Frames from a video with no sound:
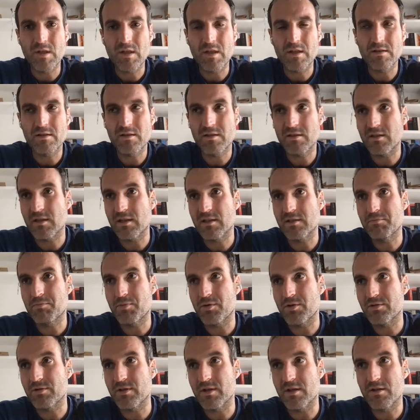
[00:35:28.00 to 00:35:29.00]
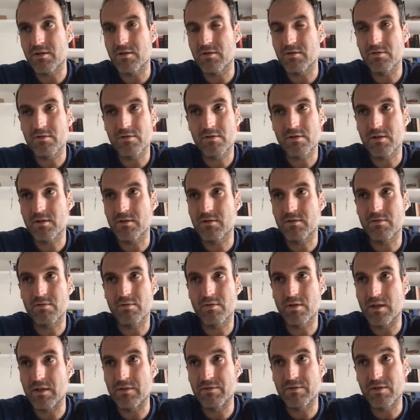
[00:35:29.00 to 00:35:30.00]
yeah, this has pros and cons, as
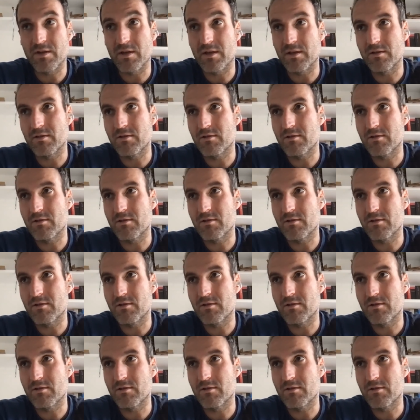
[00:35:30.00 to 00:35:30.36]
you have said.